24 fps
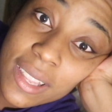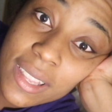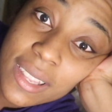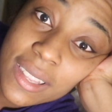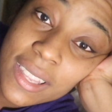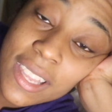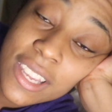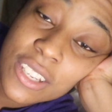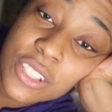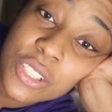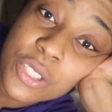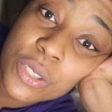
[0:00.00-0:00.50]

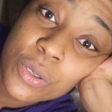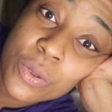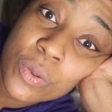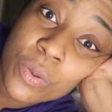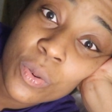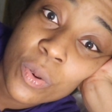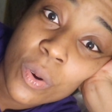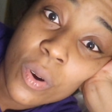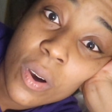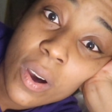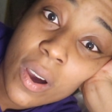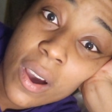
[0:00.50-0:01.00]
that
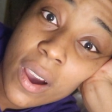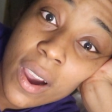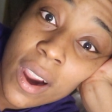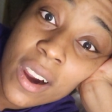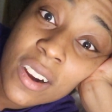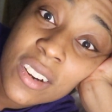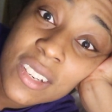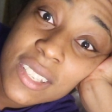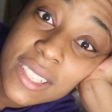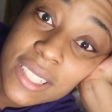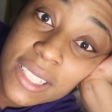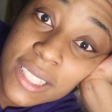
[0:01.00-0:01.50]
you
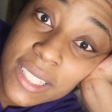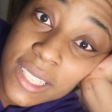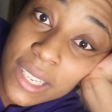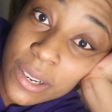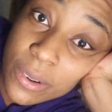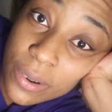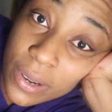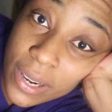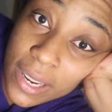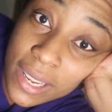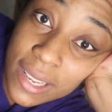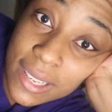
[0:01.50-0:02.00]
are
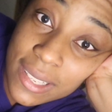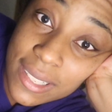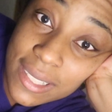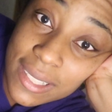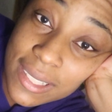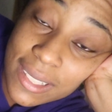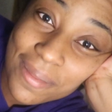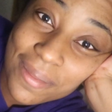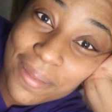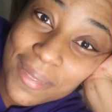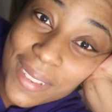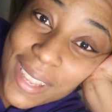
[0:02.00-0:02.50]
serious,
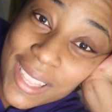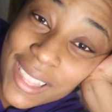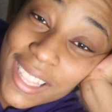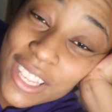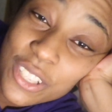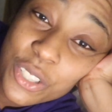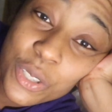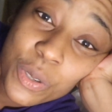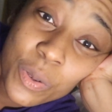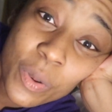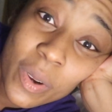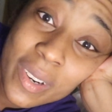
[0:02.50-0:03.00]

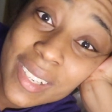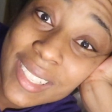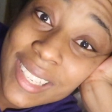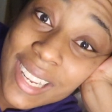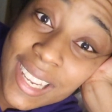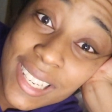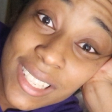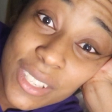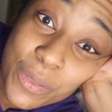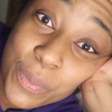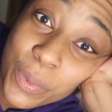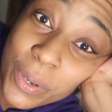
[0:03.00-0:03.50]
that you are
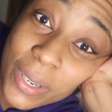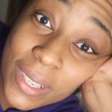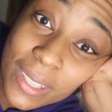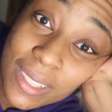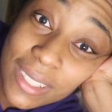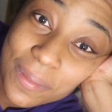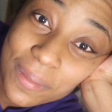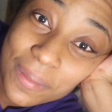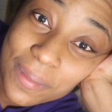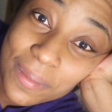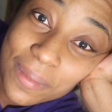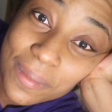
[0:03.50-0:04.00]
desperate.
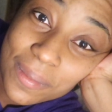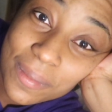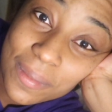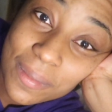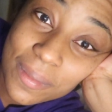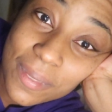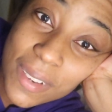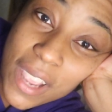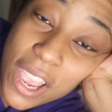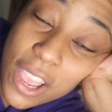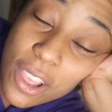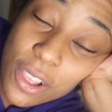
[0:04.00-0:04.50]

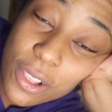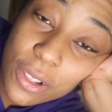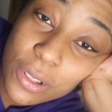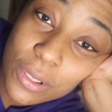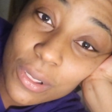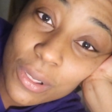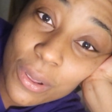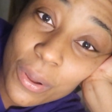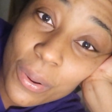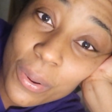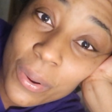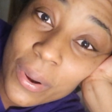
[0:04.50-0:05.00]

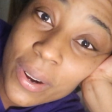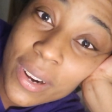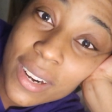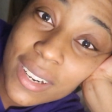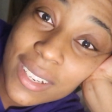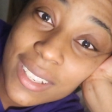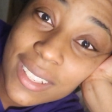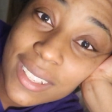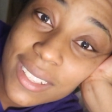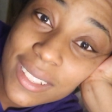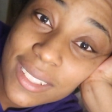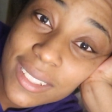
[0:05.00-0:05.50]
Lord,
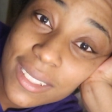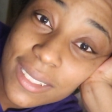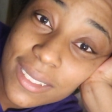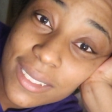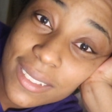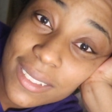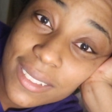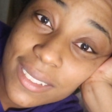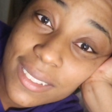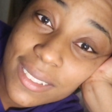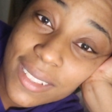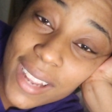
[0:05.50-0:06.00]

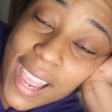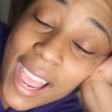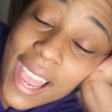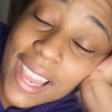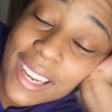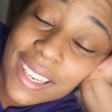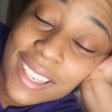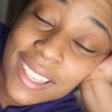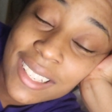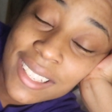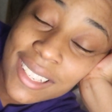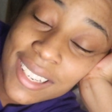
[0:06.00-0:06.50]
I
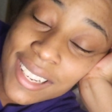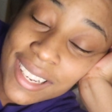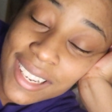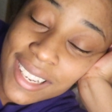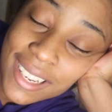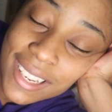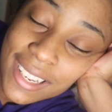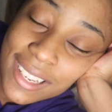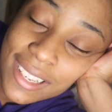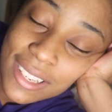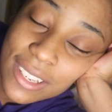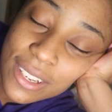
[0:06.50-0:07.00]

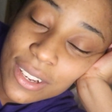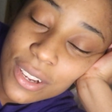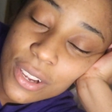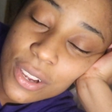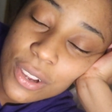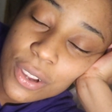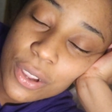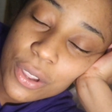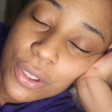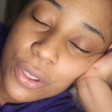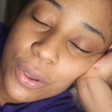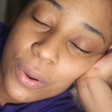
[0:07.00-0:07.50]
need
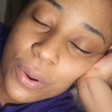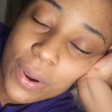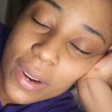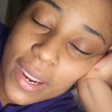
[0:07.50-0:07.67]
your